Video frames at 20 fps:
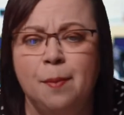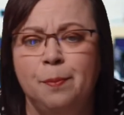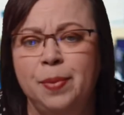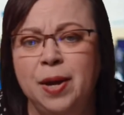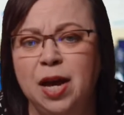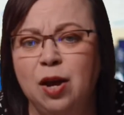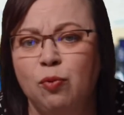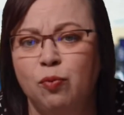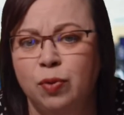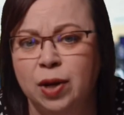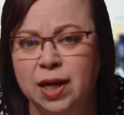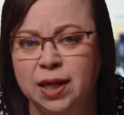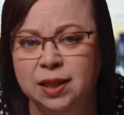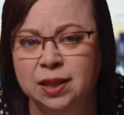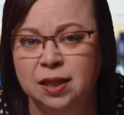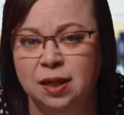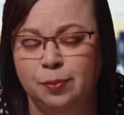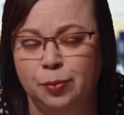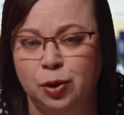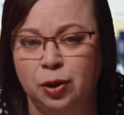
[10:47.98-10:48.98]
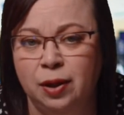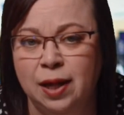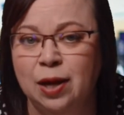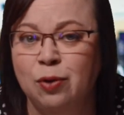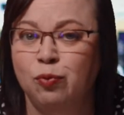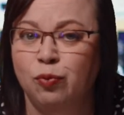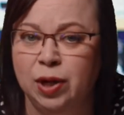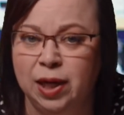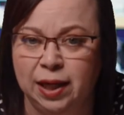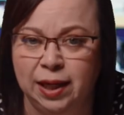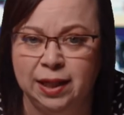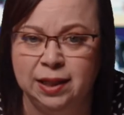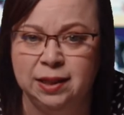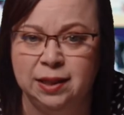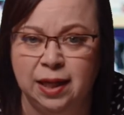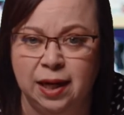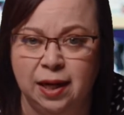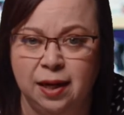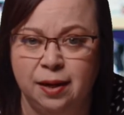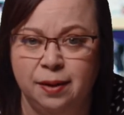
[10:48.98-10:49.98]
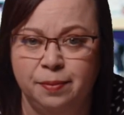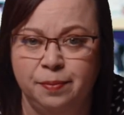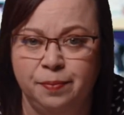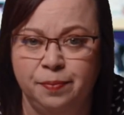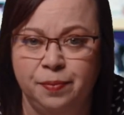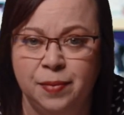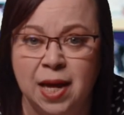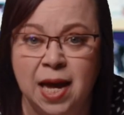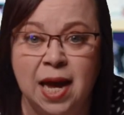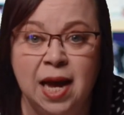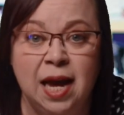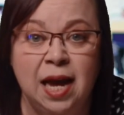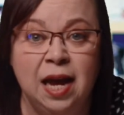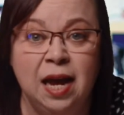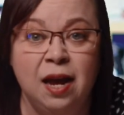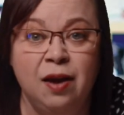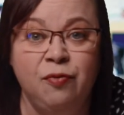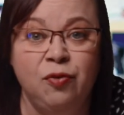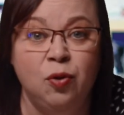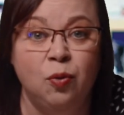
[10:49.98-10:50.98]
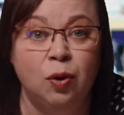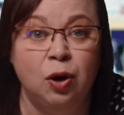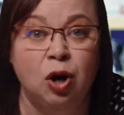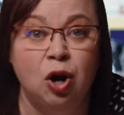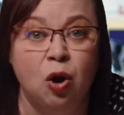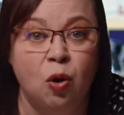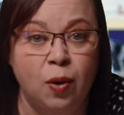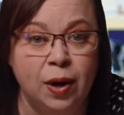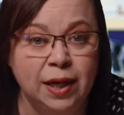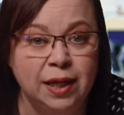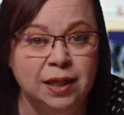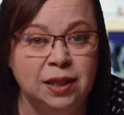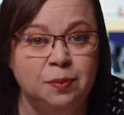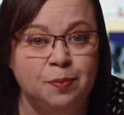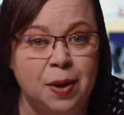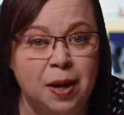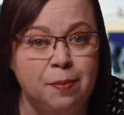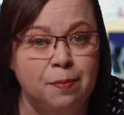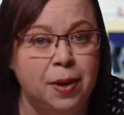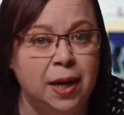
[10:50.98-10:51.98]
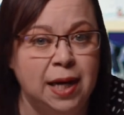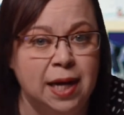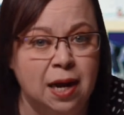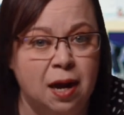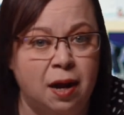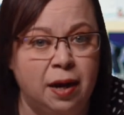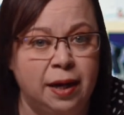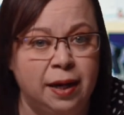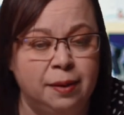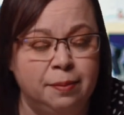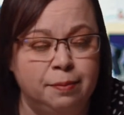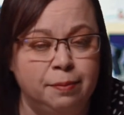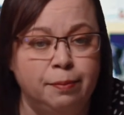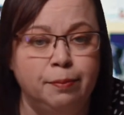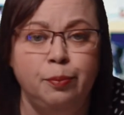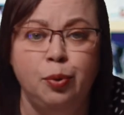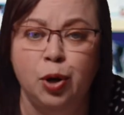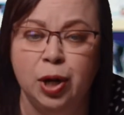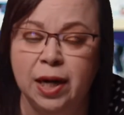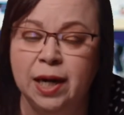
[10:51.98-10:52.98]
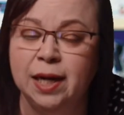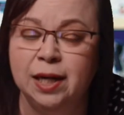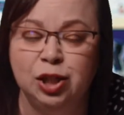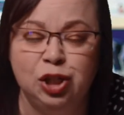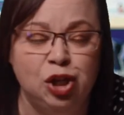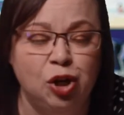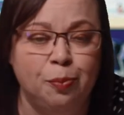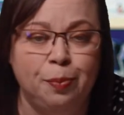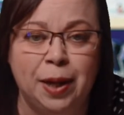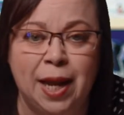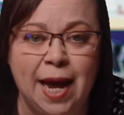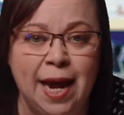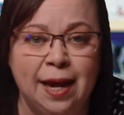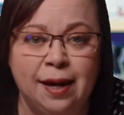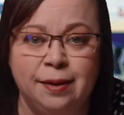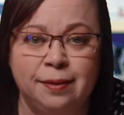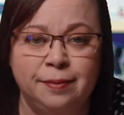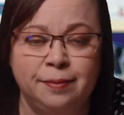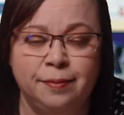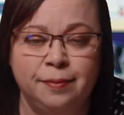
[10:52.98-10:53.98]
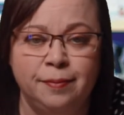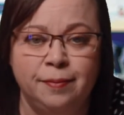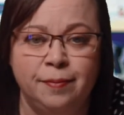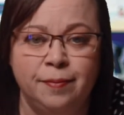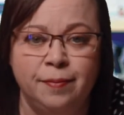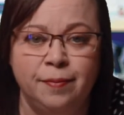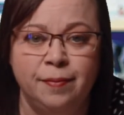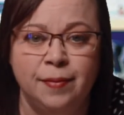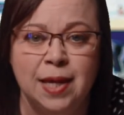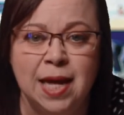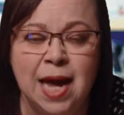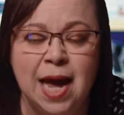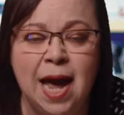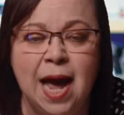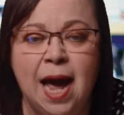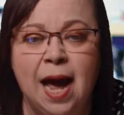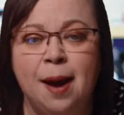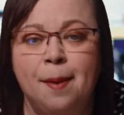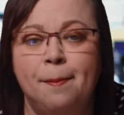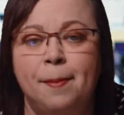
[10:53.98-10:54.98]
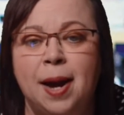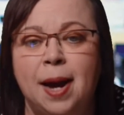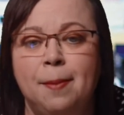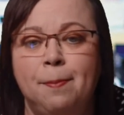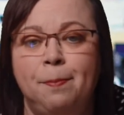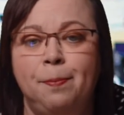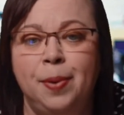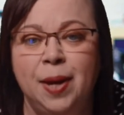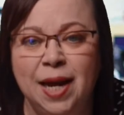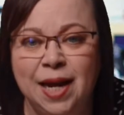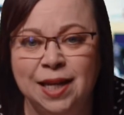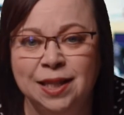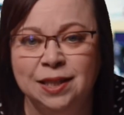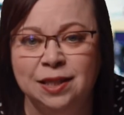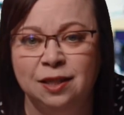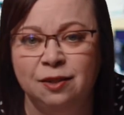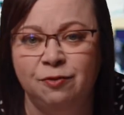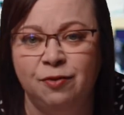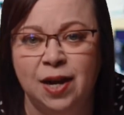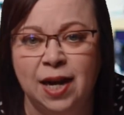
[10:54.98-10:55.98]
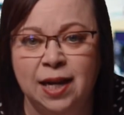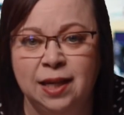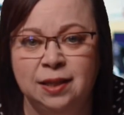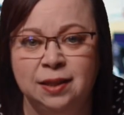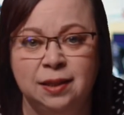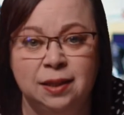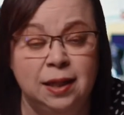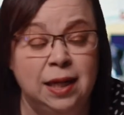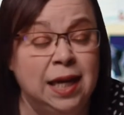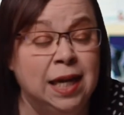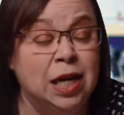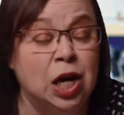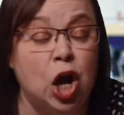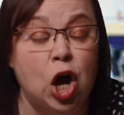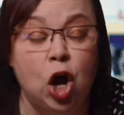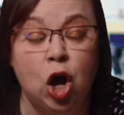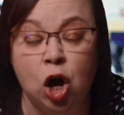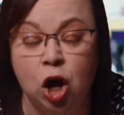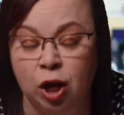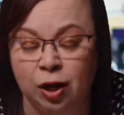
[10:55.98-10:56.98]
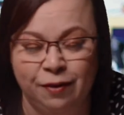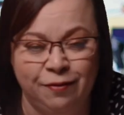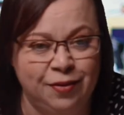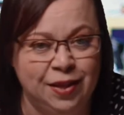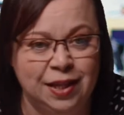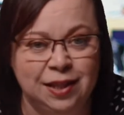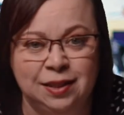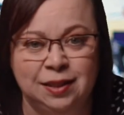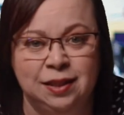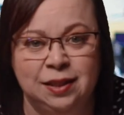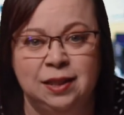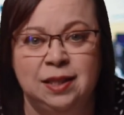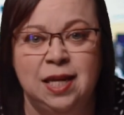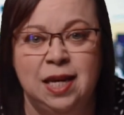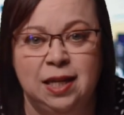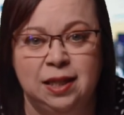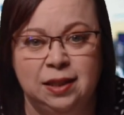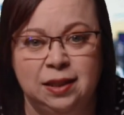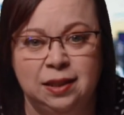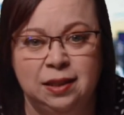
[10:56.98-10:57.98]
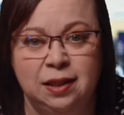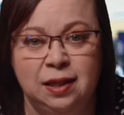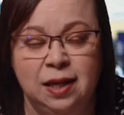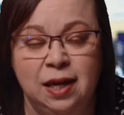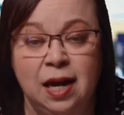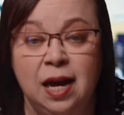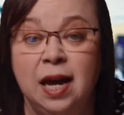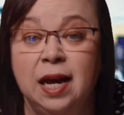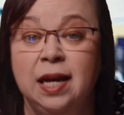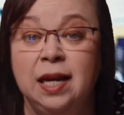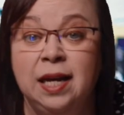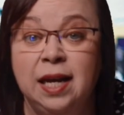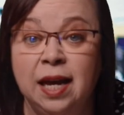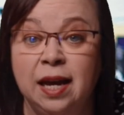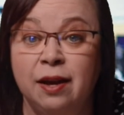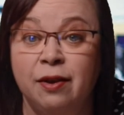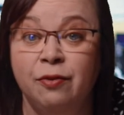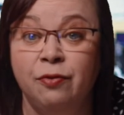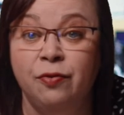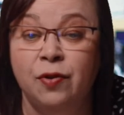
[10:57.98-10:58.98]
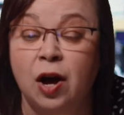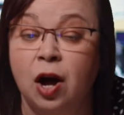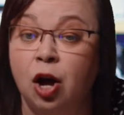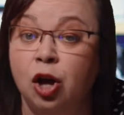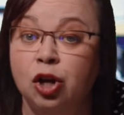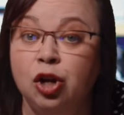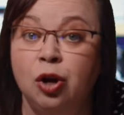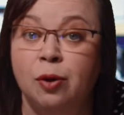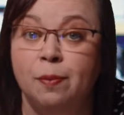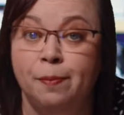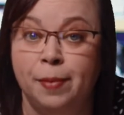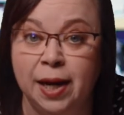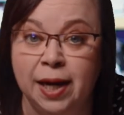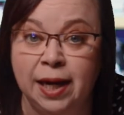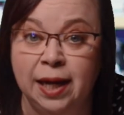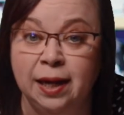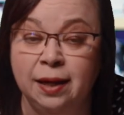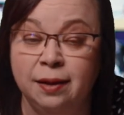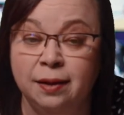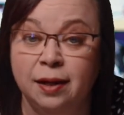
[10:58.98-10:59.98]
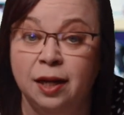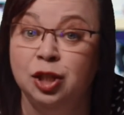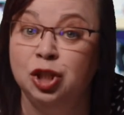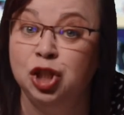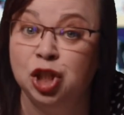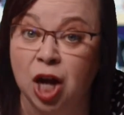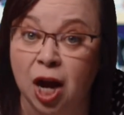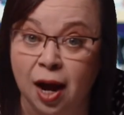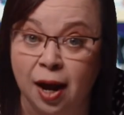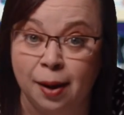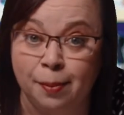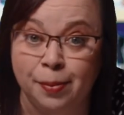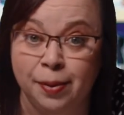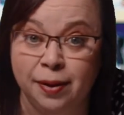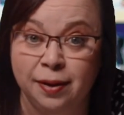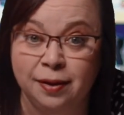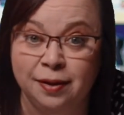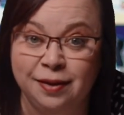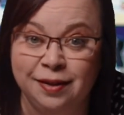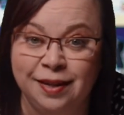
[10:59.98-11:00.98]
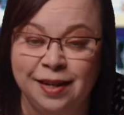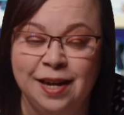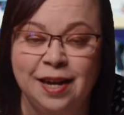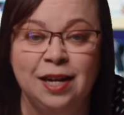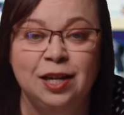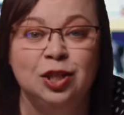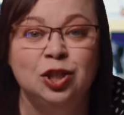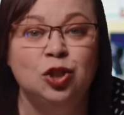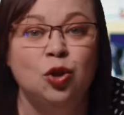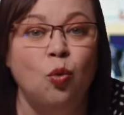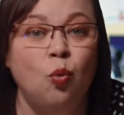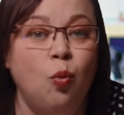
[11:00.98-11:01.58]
Be reasonable and realistic. If you are going to spend money on it, put it into your plan. And my biggest advice in all of this is this: give all your money a job. So